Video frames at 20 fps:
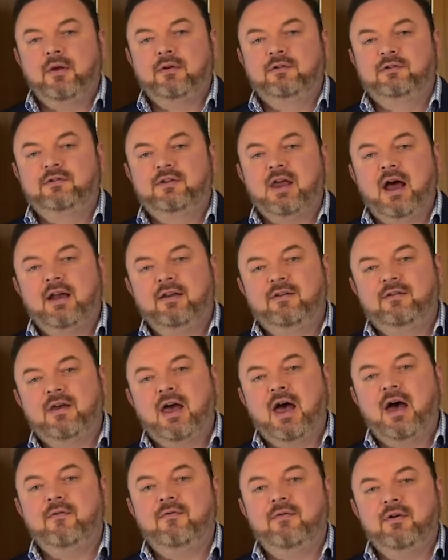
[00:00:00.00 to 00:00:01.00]

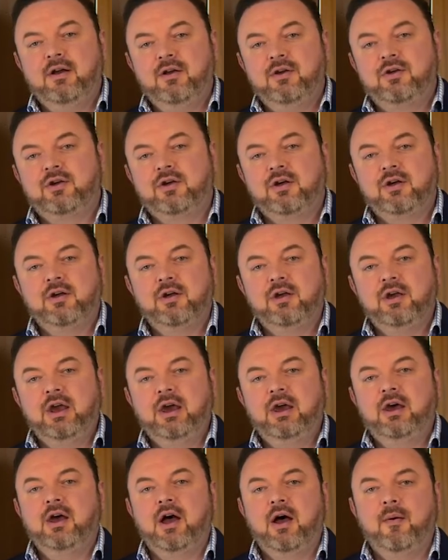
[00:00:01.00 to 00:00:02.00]
state average
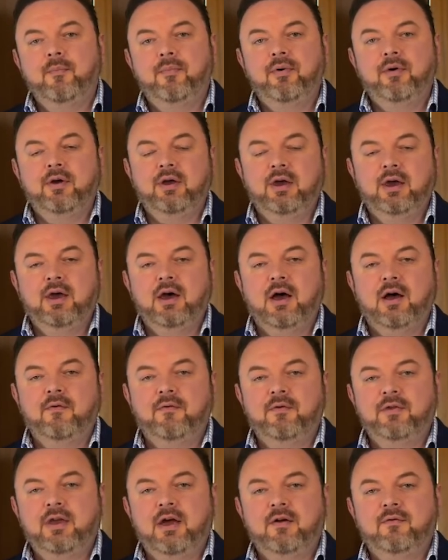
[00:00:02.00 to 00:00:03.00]
income per year
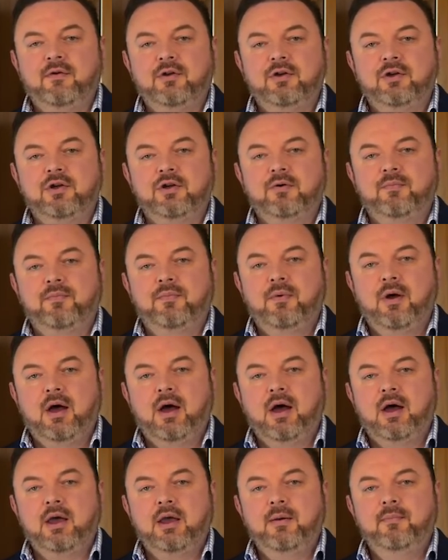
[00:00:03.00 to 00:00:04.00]
for the average
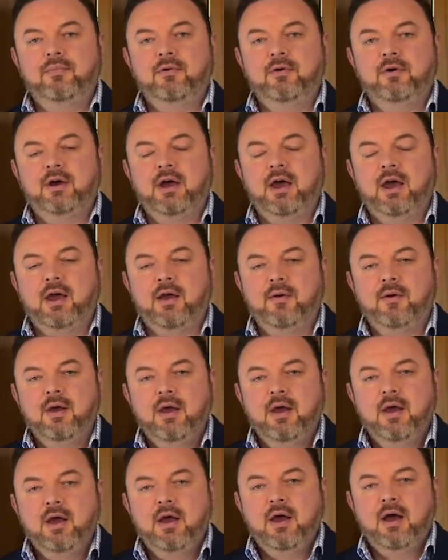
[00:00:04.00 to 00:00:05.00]
employee.
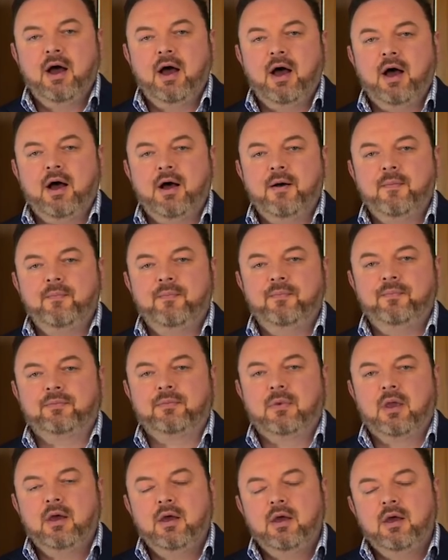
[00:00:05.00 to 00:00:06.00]
And
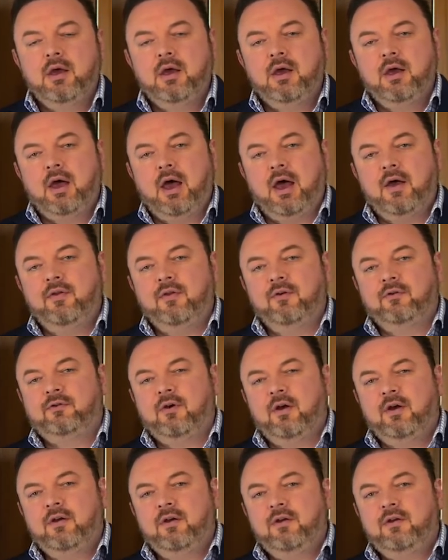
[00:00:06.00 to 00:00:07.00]

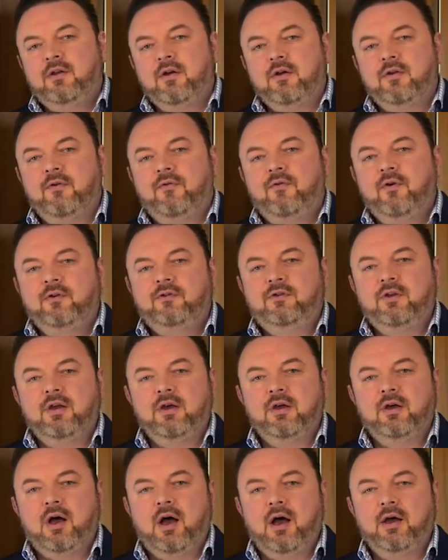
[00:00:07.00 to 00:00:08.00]
so, the first
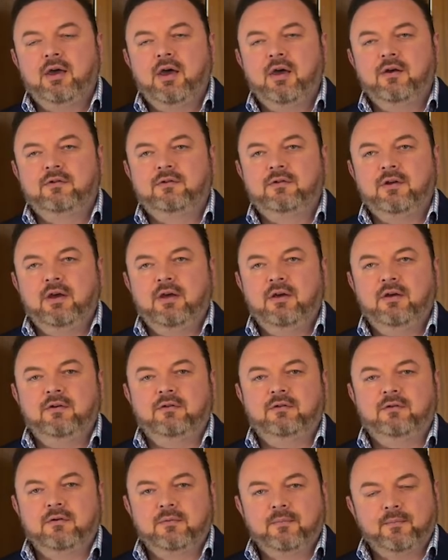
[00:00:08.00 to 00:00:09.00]
thing, I guess,
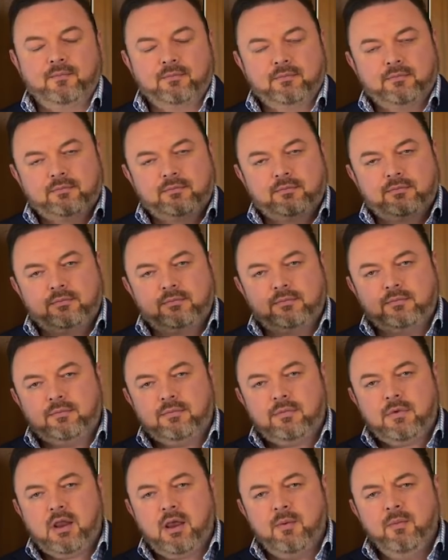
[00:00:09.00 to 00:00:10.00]
is,
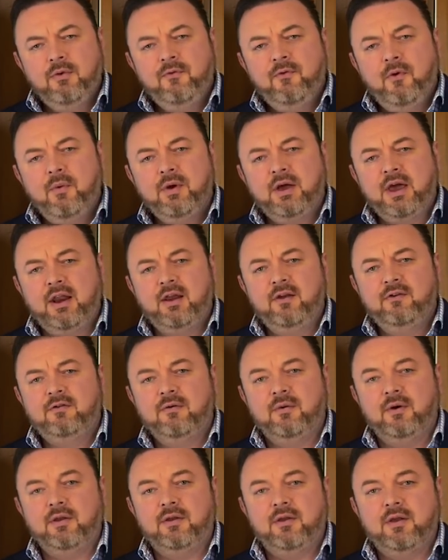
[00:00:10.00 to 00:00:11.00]
before we get
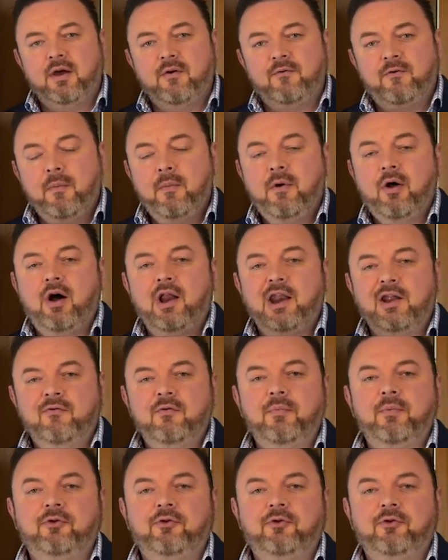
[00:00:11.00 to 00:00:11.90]
into it, from a high-level